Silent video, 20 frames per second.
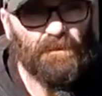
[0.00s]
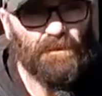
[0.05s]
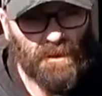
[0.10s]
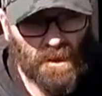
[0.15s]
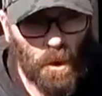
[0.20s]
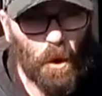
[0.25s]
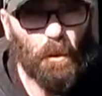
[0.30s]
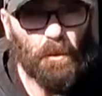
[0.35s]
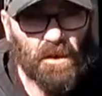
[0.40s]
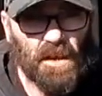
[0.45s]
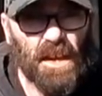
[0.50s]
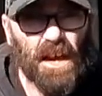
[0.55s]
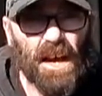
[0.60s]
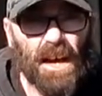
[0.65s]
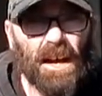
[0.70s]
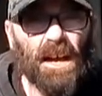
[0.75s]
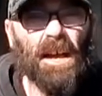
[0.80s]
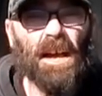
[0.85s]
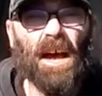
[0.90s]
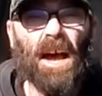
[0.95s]
come here,
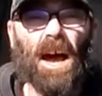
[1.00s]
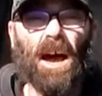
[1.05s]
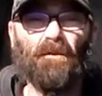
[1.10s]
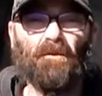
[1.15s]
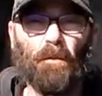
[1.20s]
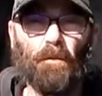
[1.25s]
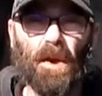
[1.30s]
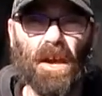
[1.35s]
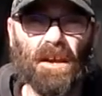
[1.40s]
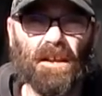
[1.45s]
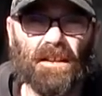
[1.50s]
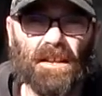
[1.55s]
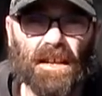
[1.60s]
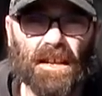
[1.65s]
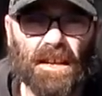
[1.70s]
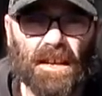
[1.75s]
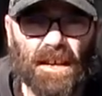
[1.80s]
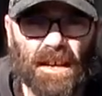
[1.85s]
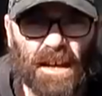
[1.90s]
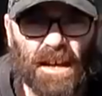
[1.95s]
have a
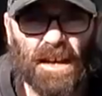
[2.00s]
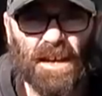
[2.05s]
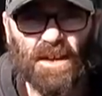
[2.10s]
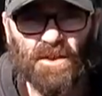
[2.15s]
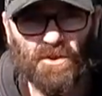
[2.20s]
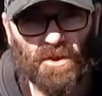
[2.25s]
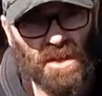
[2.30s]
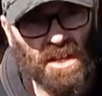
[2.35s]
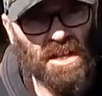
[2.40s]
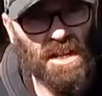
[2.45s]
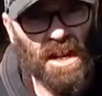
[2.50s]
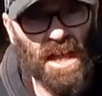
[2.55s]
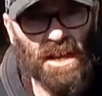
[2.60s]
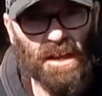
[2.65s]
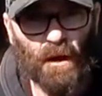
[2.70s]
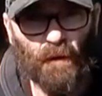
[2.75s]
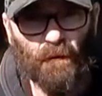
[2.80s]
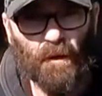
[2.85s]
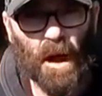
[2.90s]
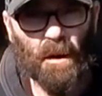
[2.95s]
picnic, treat it like
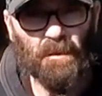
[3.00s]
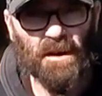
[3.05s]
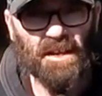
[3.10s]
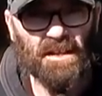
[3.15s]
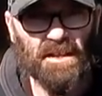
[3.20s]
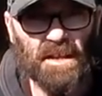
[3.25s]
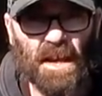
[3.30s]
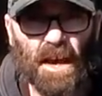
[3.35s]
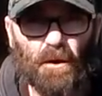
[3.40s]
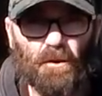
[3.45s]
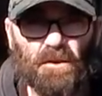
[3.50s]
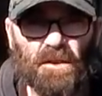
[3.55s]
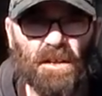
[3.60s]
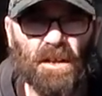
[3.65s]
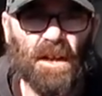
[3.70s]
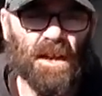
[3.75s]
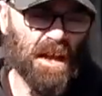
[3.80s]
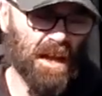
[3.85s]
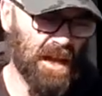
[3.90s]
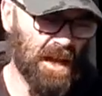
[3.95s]
a family day out,
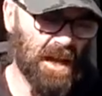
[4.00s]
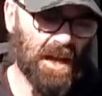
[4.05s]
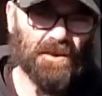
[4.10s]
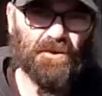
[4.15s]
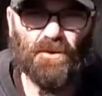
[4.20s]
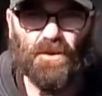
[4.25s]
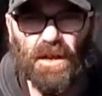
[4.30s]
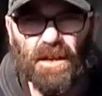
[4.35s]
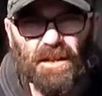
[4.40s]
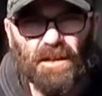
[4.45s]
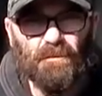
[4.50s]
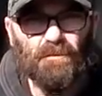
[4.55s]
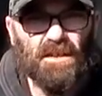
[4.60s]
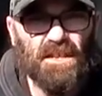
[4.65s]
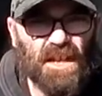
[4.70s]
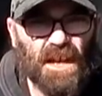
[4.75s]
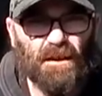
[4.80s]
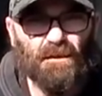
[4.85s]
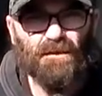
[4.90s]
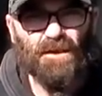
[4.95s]
and treat
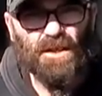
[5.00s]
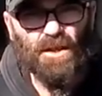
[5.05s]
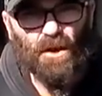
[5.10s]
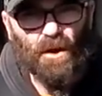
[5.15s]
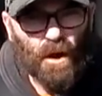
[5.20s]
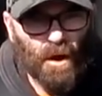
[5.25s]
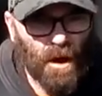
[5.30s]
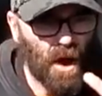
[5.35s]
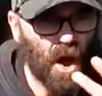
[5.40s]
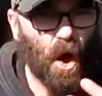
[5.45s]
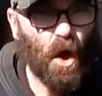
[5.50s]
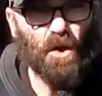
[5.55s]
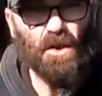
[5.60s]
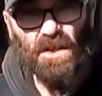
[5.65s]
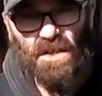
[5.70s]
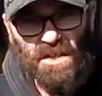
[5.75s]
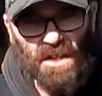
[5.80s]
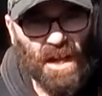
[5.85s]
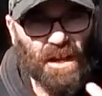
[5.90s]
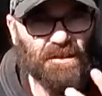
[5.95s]
themselves to
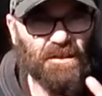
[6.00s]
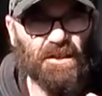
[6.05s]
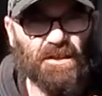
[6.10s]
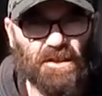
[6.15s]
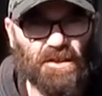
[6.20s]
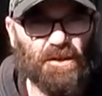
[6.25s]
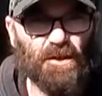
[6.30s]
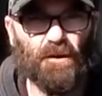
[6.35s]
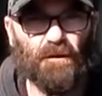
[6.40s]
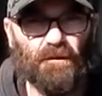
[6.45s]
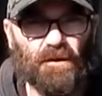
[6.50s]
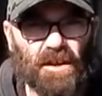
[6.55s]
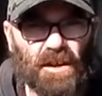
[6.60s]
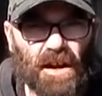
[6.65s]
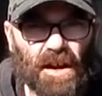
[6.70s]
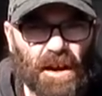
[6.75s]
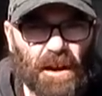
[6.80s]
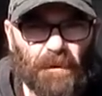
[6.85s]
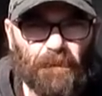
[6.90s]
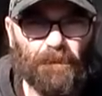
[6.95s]
oysters and stuff, you
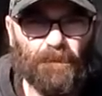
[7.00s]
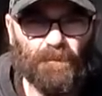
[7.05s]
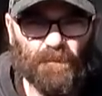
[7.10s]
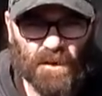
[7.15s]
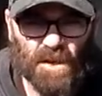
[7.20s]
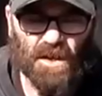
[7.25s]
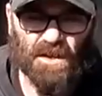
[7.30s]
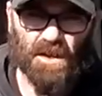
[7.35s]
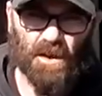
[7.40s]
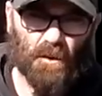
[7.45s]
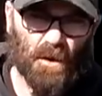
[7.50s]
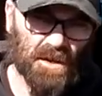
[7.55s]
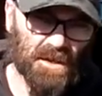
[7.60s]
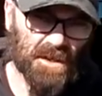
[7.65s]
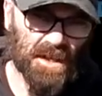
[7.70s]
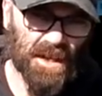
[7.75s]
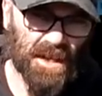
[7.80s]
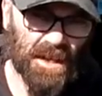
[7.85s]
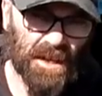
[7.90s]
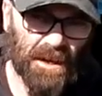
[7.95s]
know, because it
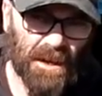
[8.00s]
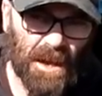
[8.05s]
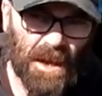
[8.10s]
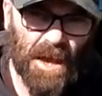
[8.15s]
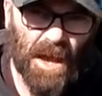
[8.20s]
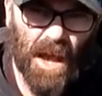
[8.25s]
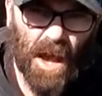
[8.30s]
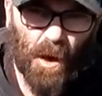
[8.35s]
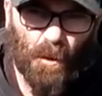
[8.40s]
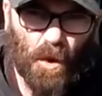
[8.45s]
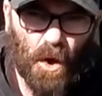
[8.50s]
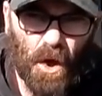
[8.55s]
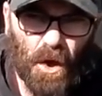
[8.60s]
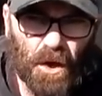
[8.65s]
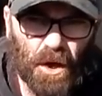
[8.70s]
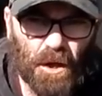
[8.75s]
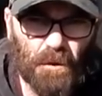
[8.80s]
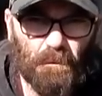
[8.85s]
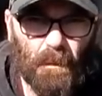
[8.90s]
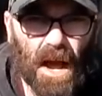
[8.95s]
wasn't a, a
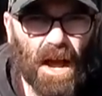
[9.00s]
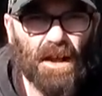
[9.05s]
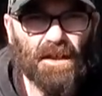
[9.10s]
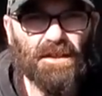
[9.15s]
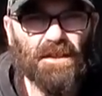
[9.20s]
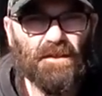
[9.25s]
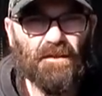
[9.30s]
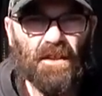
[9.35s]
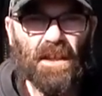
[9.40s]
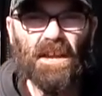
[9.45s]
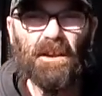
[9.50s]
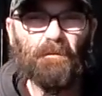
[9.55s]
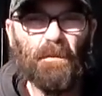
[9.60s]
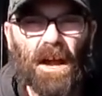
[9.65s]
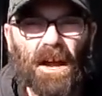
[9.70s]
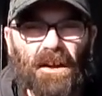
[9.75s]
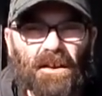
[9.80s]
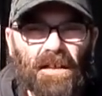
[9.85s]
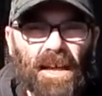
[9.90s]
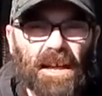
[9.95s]
working man's thing
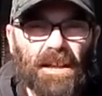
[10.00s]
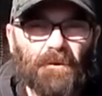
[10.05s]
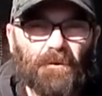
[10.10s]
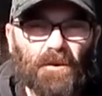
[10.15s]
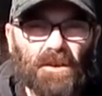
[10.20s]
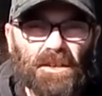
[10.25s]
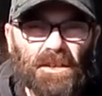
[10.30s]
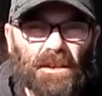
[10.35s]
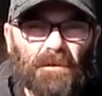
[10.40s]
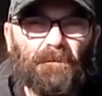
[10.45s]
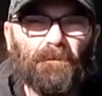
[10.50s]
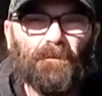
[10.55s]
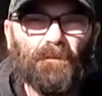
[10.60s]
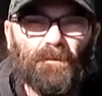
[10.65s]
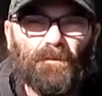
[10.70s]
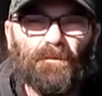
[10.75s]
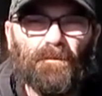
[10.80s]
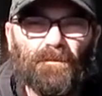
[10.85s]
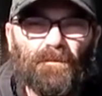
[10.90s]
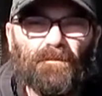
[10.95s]
back then. It was a,
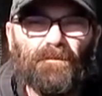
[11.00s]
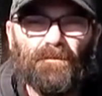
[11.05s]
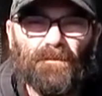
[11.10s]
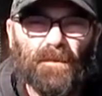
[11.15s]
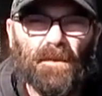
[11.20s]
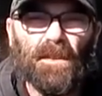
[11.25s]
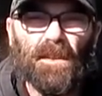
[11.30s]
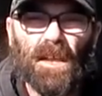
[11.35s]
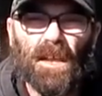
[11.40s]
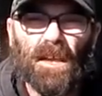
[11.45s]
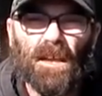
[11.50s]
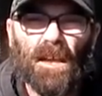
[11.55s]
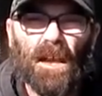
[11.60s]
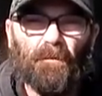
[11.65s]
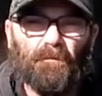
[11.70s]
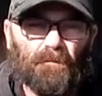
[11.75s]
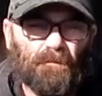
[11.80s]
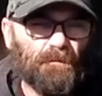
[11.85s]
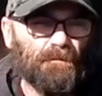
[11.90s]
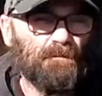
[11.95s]
a
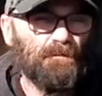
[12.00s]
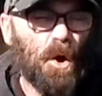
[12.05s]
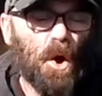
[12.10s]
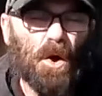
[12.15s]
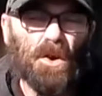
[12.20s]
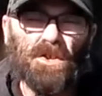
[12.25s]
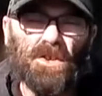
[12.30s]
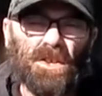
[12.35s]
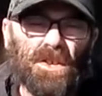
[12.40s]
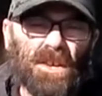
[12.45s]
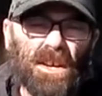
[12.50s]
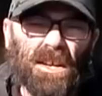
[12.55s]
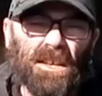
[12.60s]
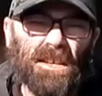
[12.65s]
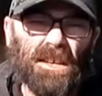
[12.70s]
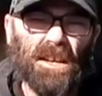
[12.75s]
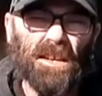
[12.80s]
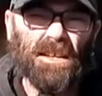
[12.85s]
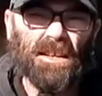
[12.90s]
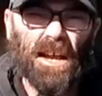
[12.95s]
posh,
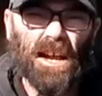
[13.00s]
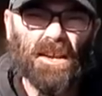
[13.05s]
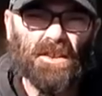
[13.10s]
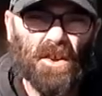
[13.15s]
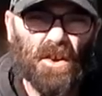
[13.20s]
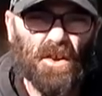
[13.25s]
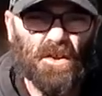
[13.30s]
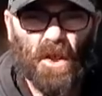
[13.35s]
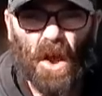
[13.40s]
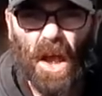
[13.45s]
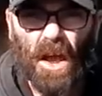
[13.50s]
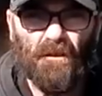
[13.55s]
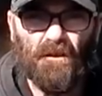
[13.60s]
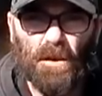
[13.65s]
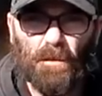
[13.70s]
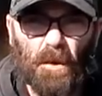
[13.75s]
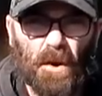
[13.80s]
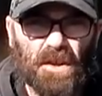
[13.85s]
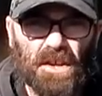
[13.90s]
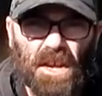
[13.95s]
you, you know, not, not
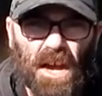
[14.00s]
everybody